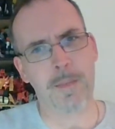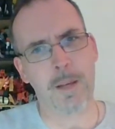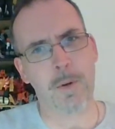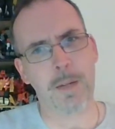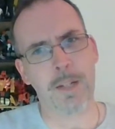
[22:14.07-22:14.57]

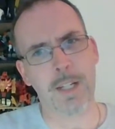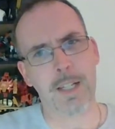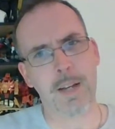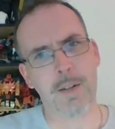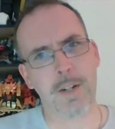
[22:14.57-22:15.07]
I'm hoping as I
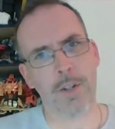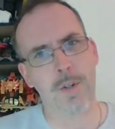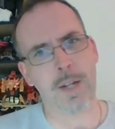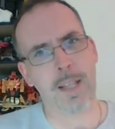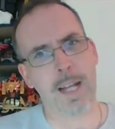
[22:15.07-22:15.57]
get down here,
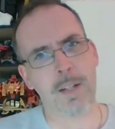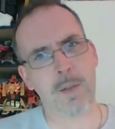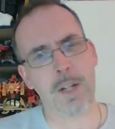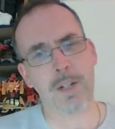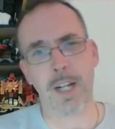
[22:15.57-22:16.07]
you got that
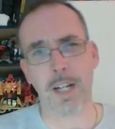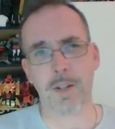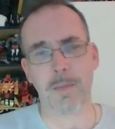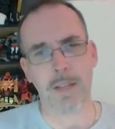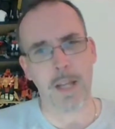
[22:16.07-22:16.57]
question
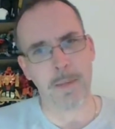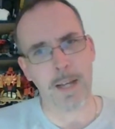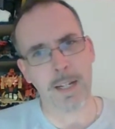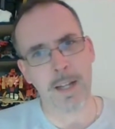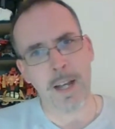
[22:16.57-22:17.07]
answered about that
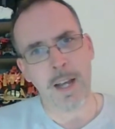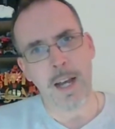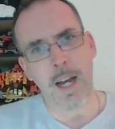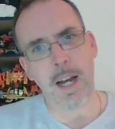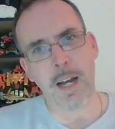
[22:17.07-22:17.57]
paint.
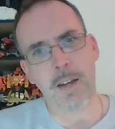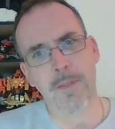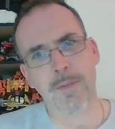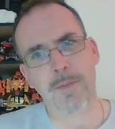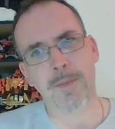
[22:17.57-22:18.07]

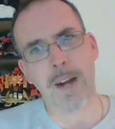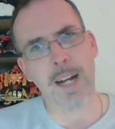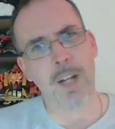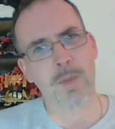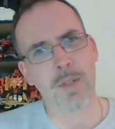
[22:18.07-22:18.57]

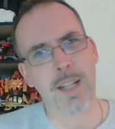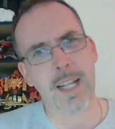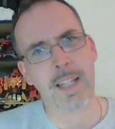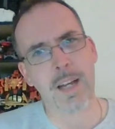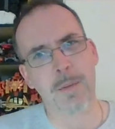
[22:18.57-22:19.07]
Rhinox was a
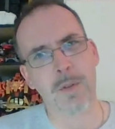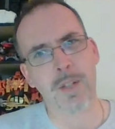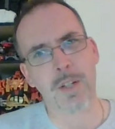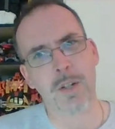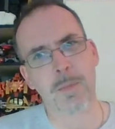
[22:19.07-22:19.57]
letdown,
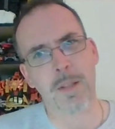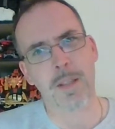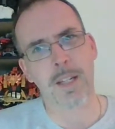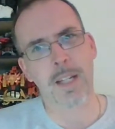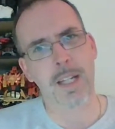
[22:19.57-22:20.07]
mostly good, but
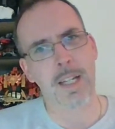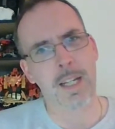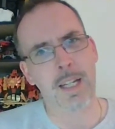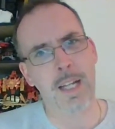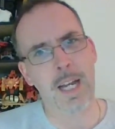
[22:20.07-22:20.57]

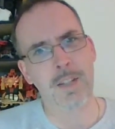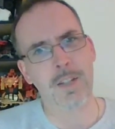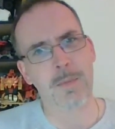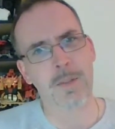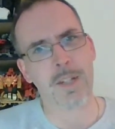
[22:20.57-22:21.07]
the head
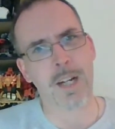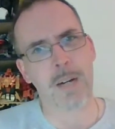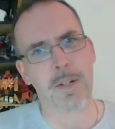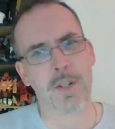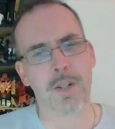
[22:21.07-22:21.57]
sculpt is
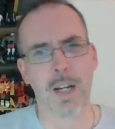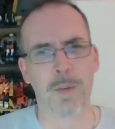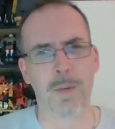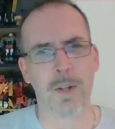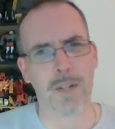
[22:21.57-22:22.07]
garbage.
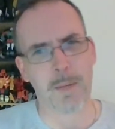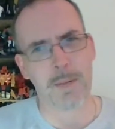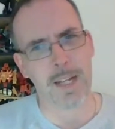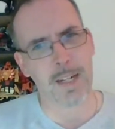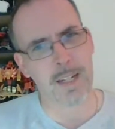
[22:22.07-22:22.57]
We're going to talk
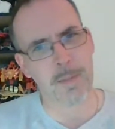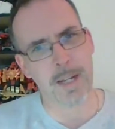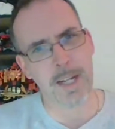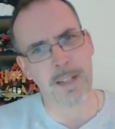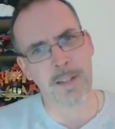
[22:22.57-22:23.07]
about that in a little
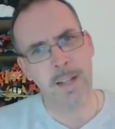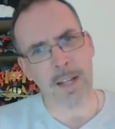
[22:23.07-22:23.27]
bit.